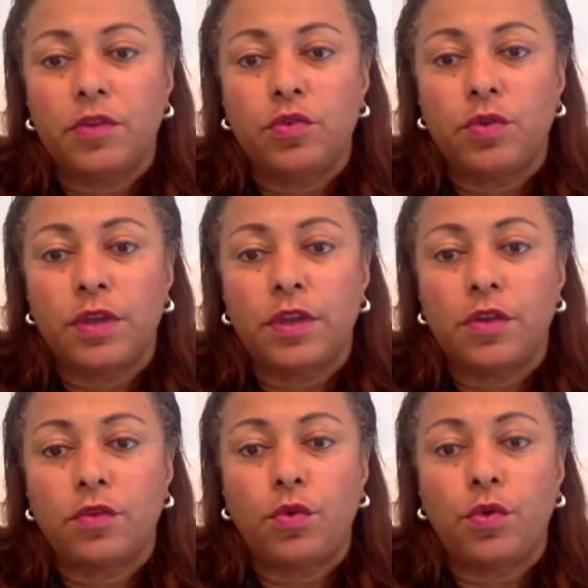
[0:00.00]
To
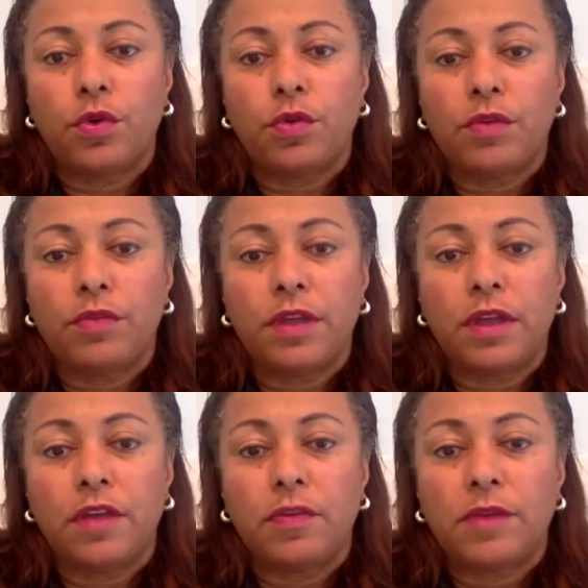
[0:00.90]
another quarter, roughly,
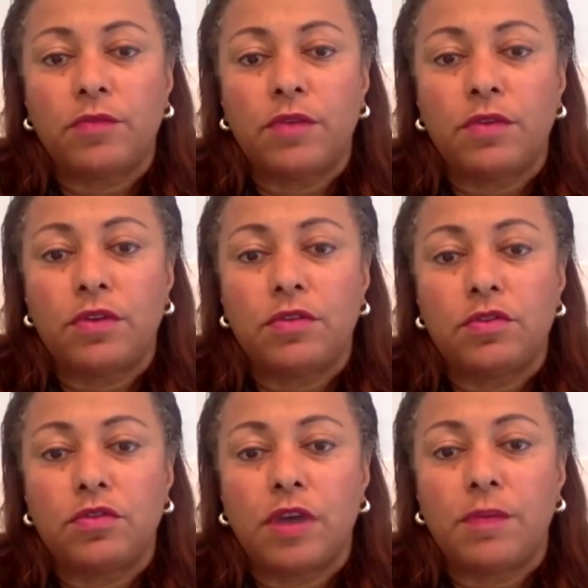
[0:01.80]
expect revenues
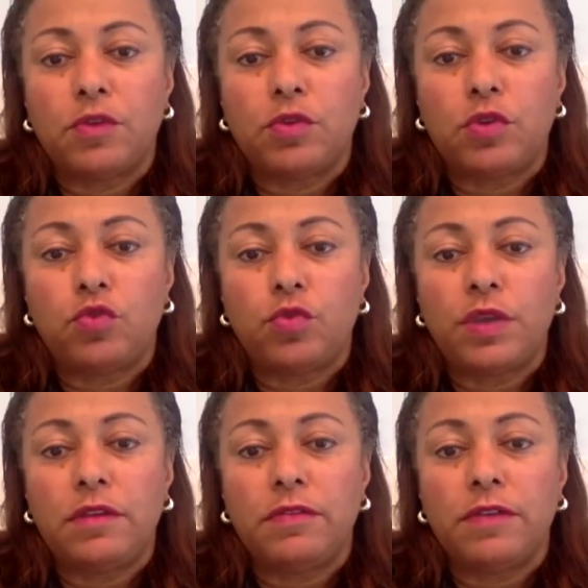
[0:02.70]
to drop between
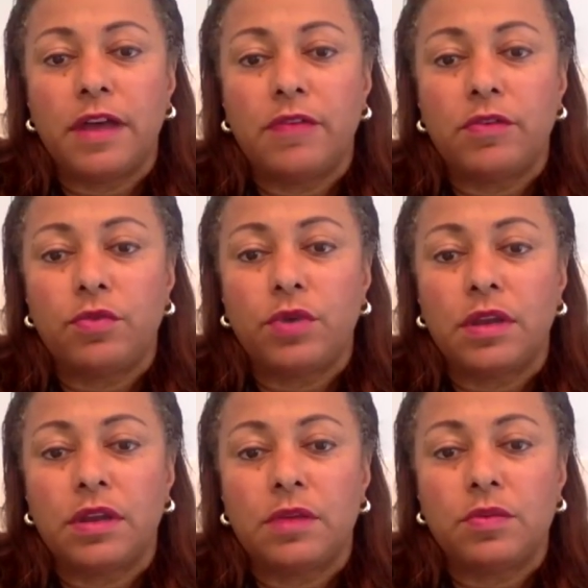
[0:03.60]
25 and
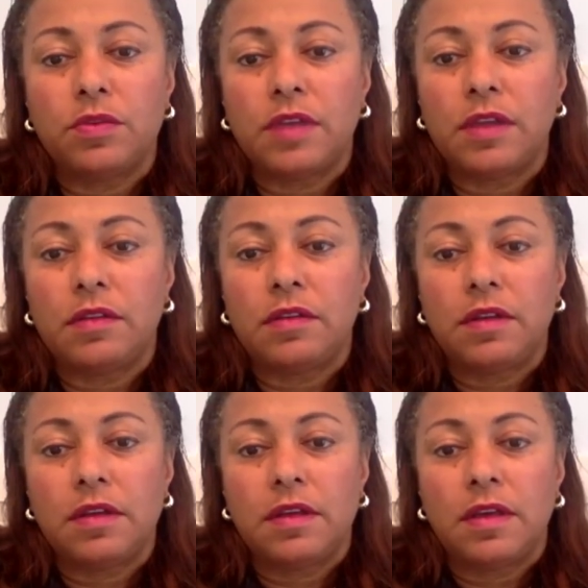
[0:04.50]
49%.
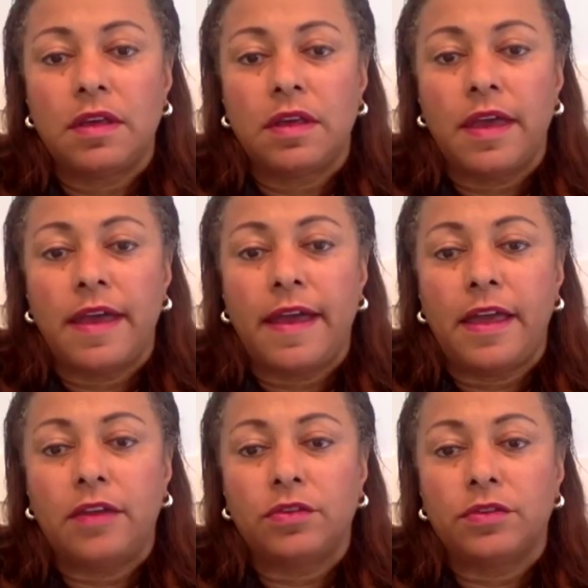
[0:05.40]

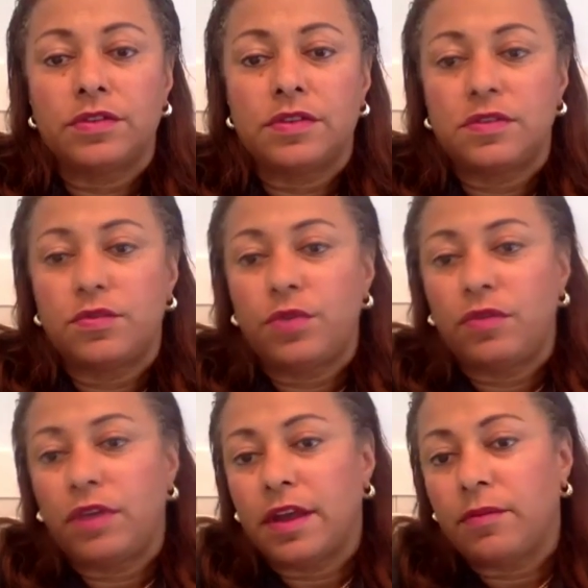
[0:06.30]
And it looks as if
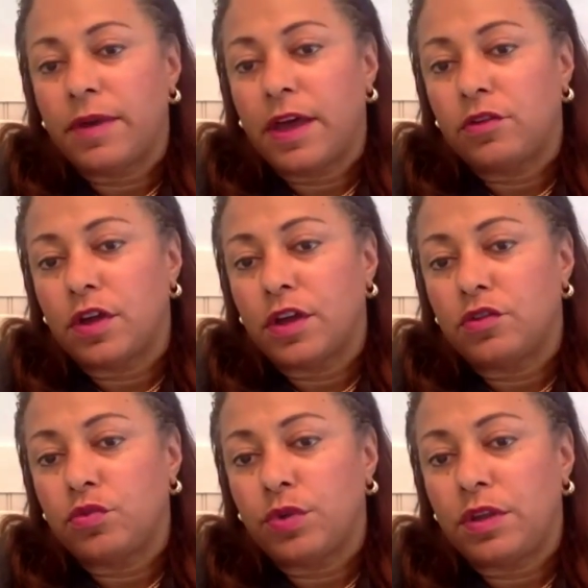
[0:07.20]
we've got about
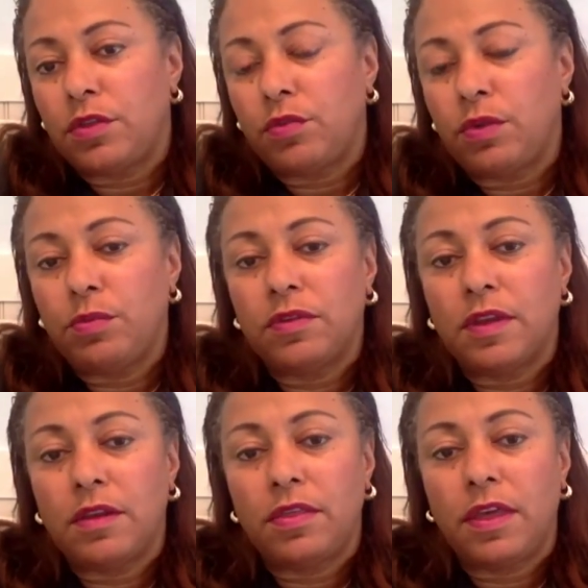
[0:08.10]

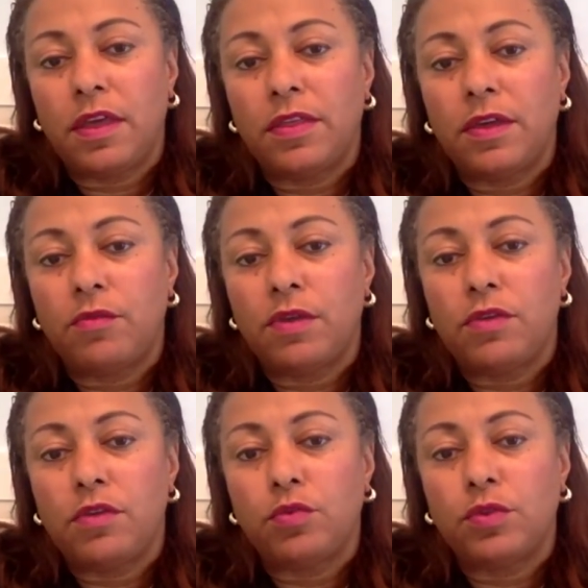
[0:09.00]
23% think that
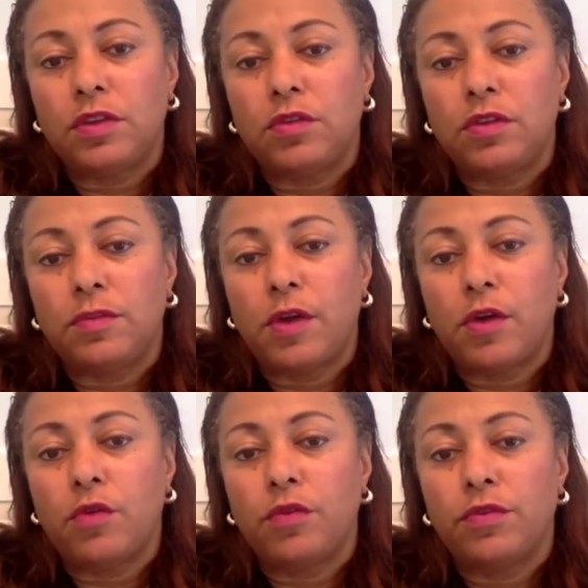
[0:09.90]
revenues will decrease by
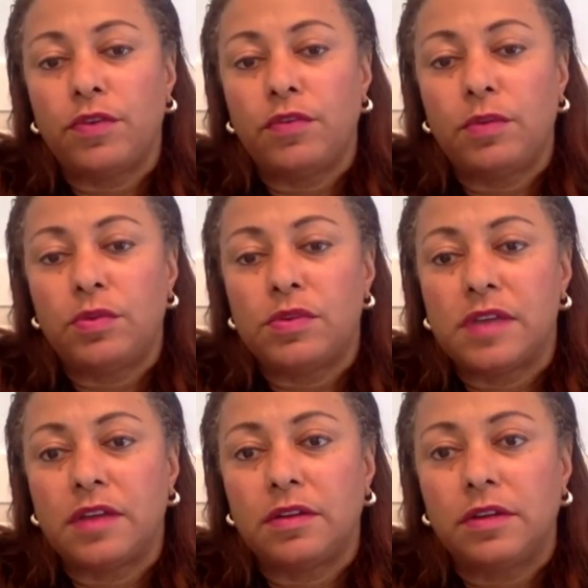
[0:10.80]
over 50%.